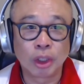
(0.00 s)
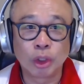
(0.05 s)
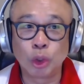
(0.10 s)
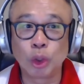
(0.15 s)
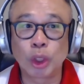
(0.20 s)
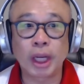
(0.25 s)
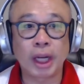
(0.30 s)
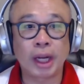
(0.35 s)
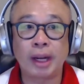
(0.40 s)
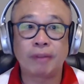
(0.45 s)

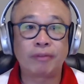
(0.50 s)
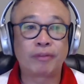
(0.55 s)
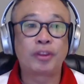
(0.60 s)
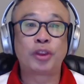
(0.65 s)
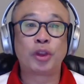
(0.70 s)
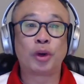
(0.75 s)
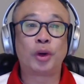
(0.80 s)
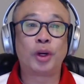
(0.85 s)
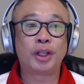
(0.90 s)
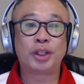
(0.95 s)
You can have
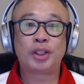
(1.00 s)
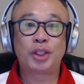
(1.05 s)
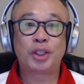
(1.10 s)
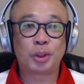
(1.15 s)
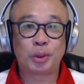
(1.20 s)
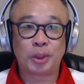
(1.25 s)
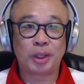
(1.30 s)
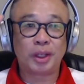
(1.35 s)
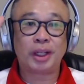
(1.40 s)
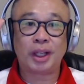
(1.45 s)
30
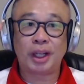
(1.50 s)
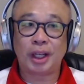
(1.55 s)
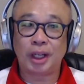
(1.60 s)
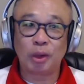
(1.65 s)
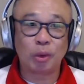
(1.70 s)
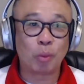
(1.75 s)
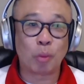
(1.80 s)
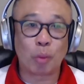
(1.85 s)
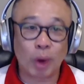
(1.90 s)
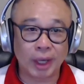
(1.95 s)
students
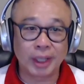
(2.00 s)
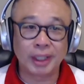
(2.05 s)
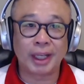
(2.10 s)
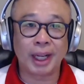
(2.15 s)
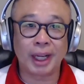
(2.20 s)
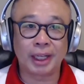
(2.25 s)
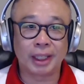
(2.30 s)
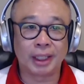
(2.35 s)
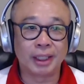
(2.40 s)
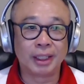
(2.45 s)
in 1
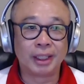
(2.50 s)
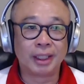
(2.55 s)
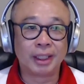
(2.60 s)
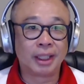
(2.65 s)
day.